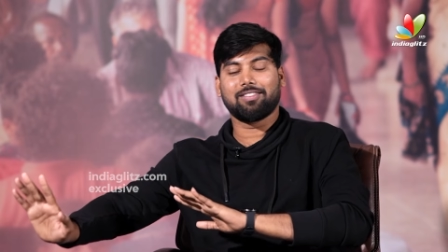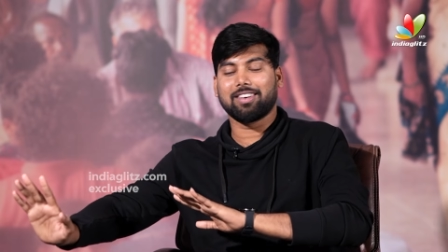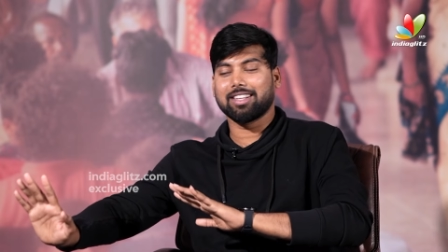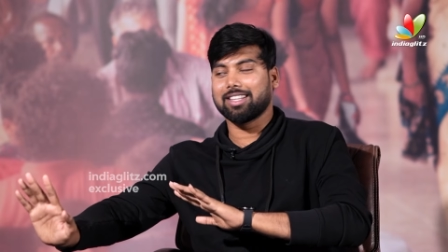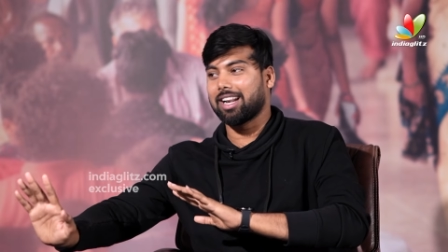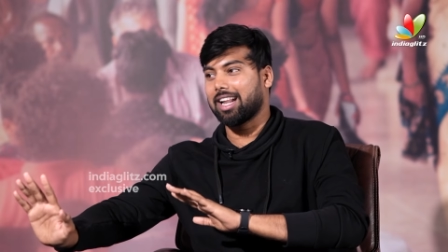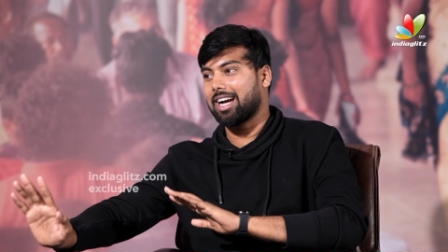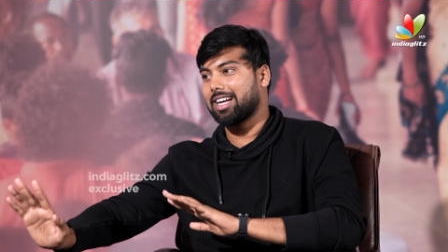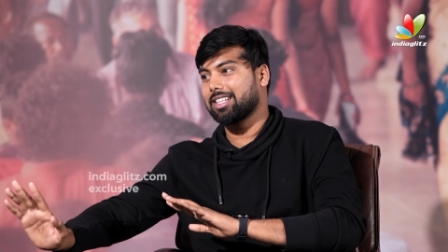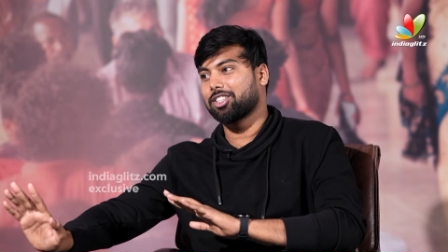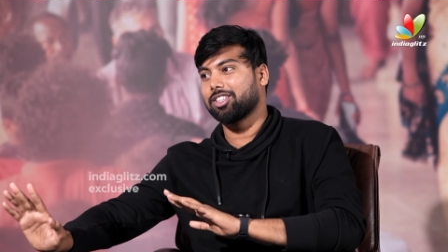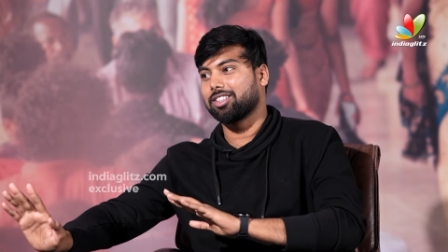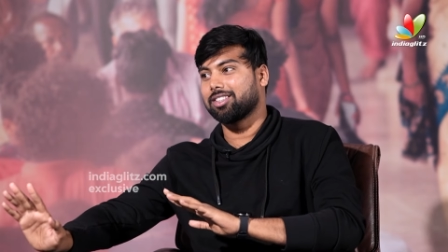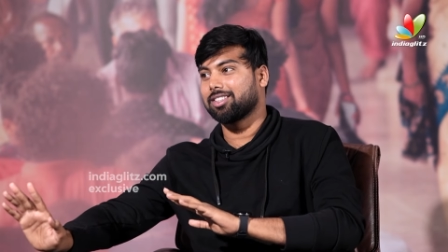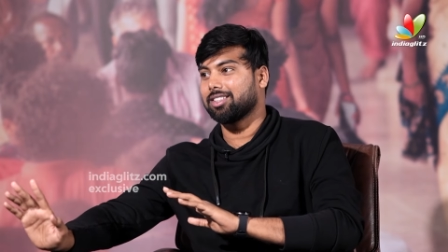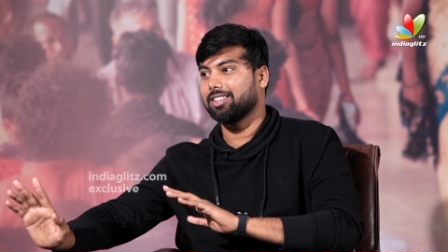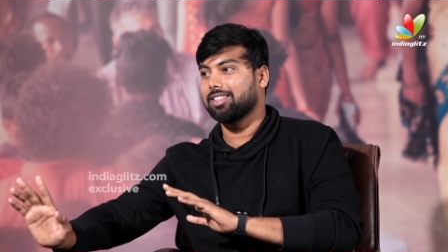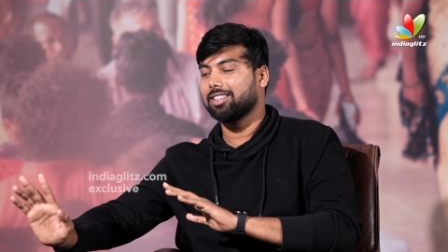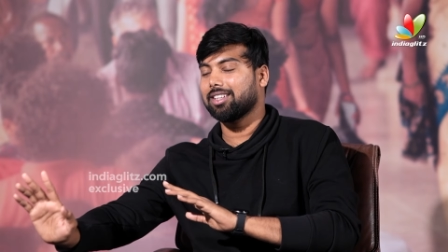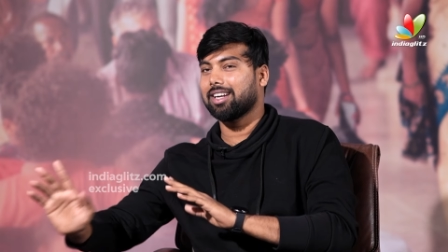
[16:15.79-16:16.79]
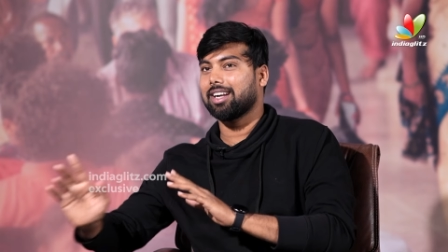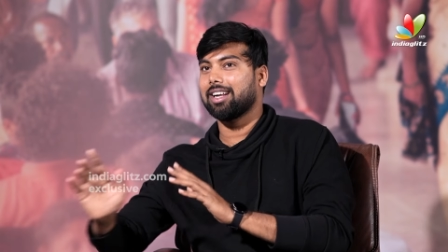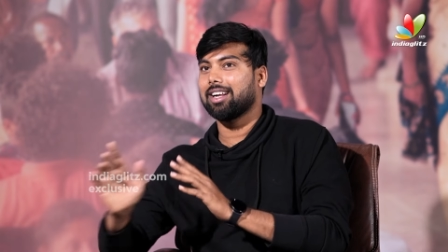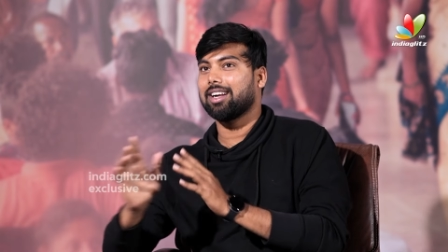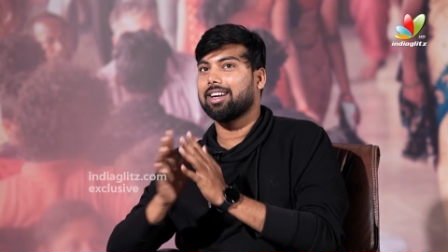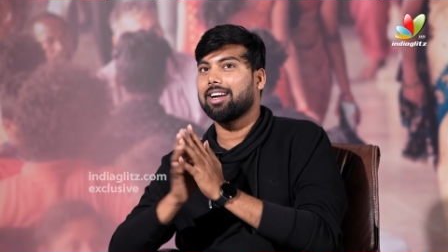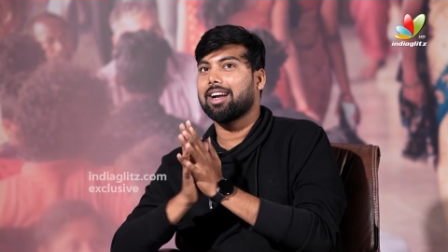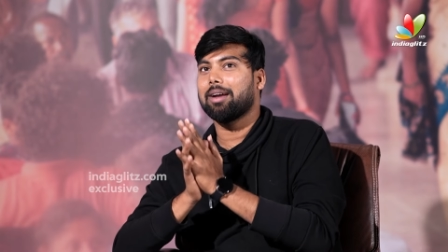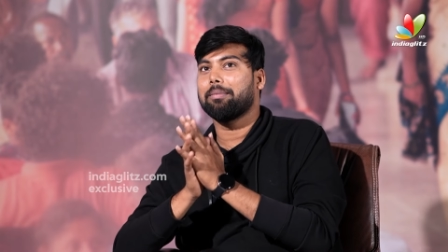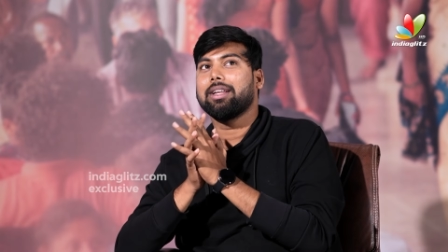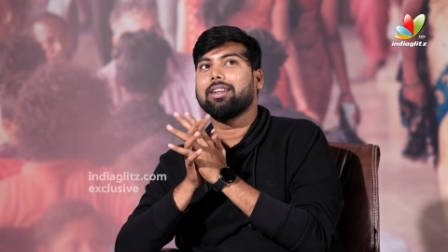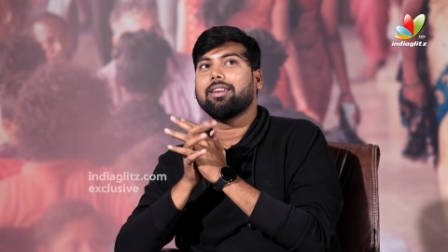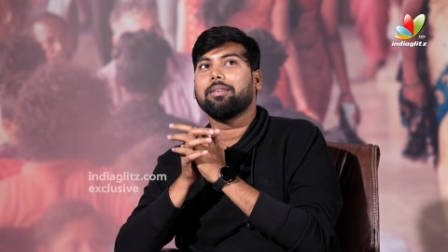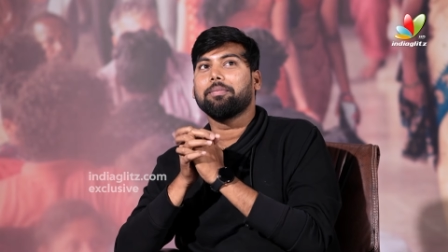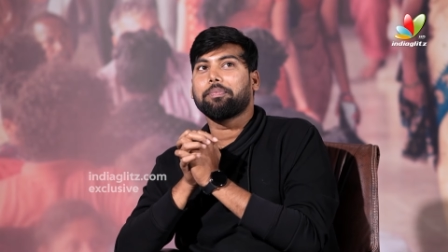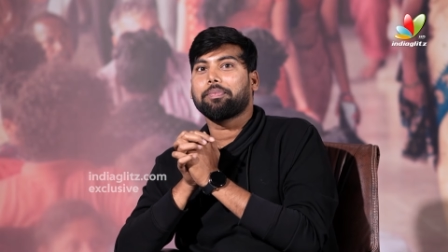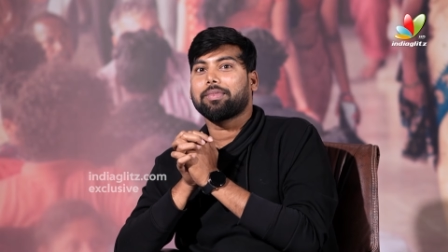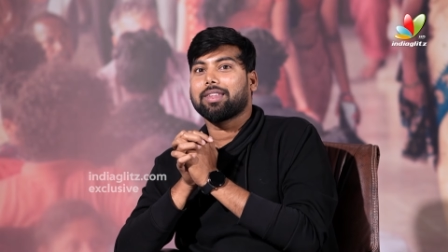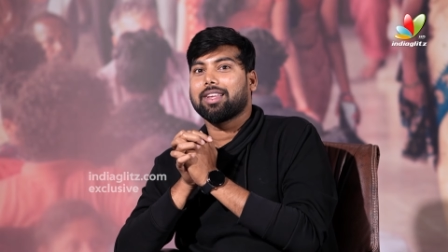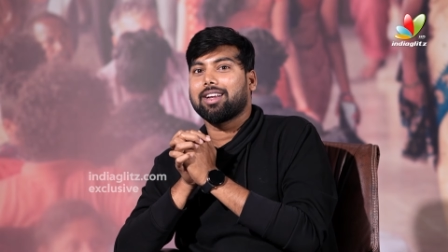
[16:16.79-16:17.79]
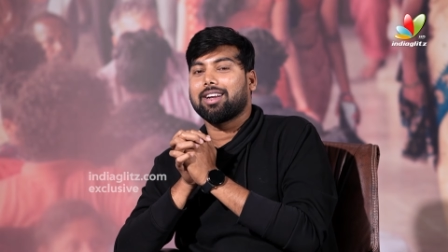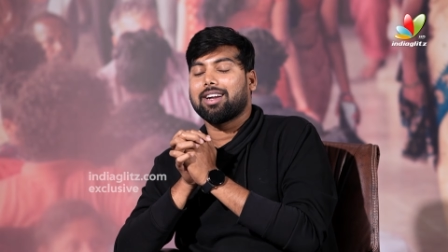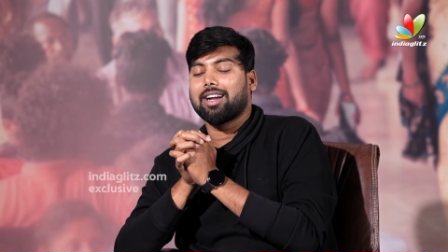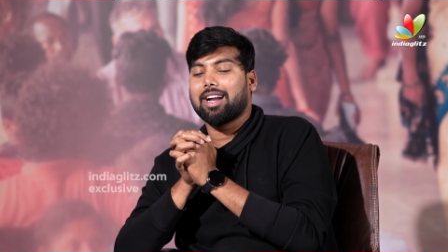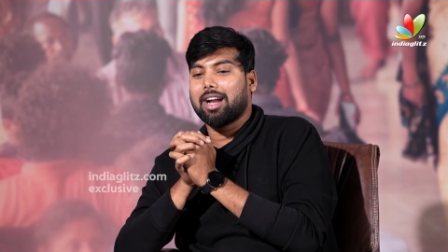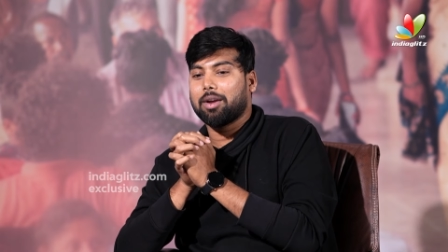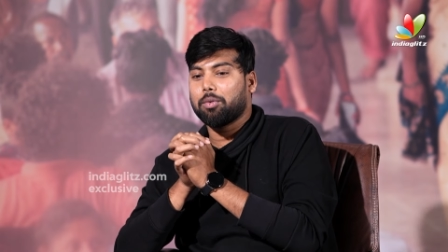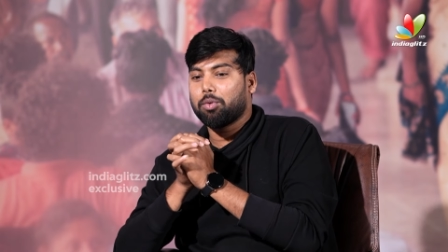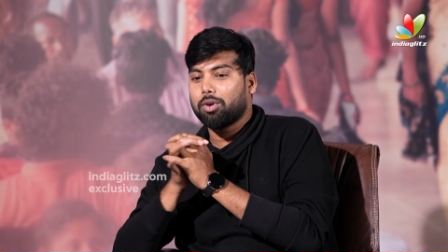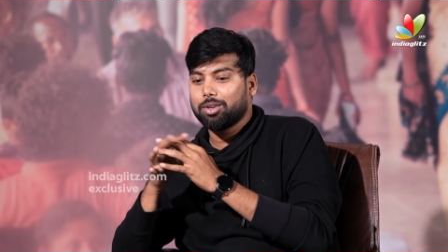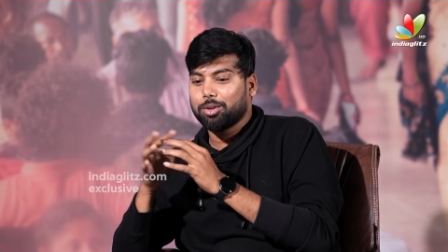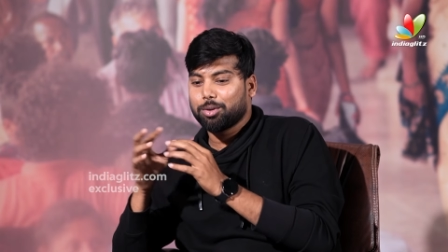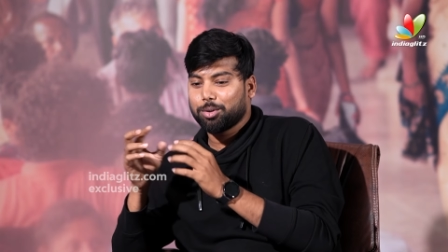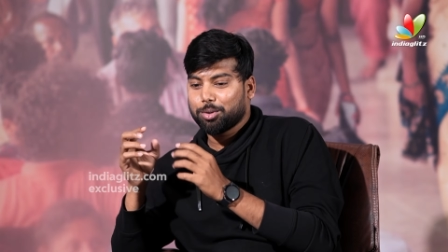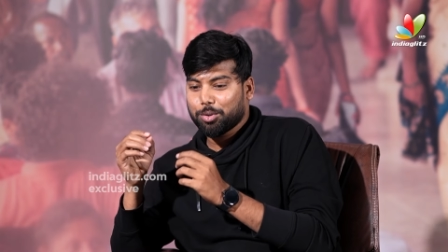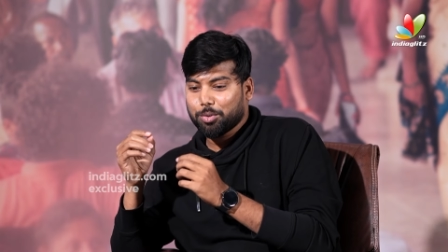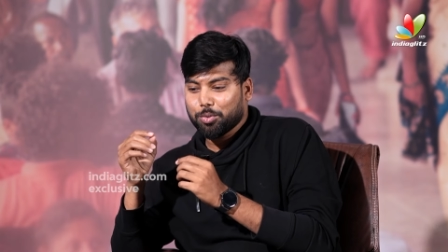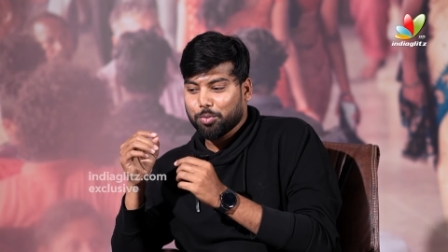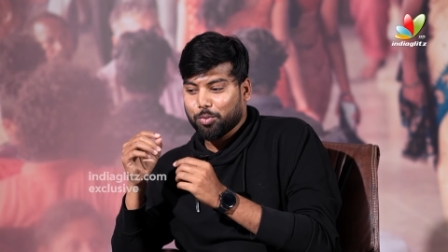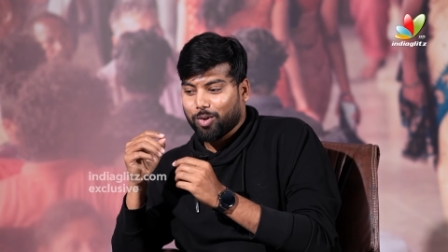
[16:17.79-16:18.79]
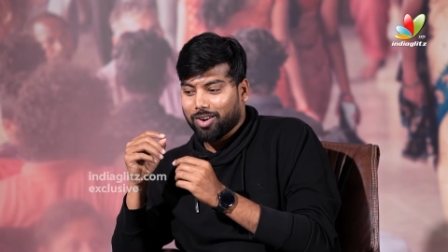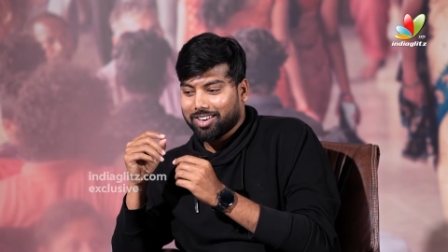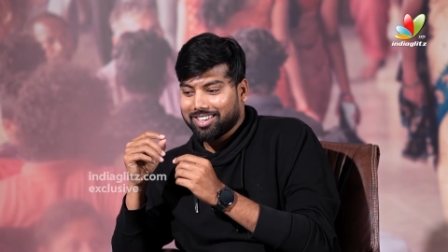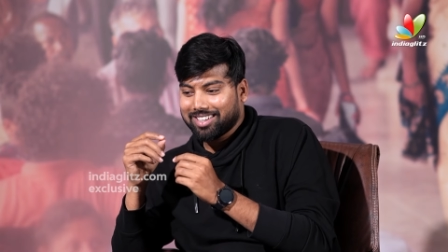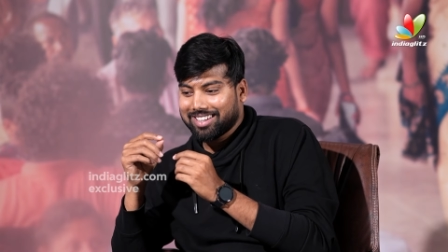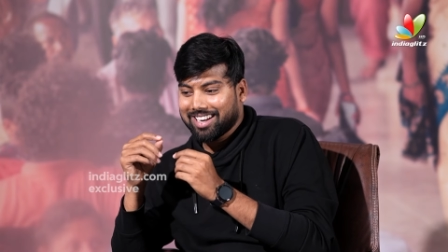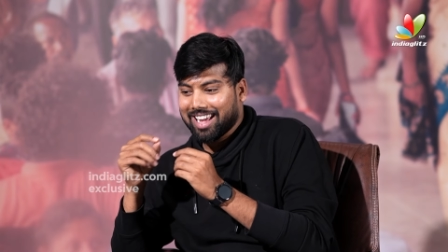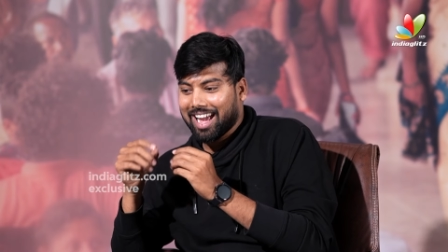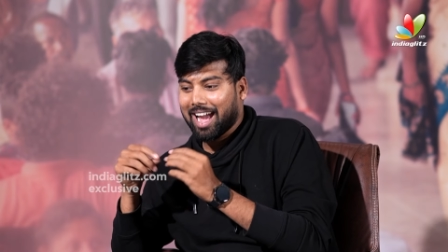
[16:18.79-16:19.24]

for the last question, I mean, I want to know what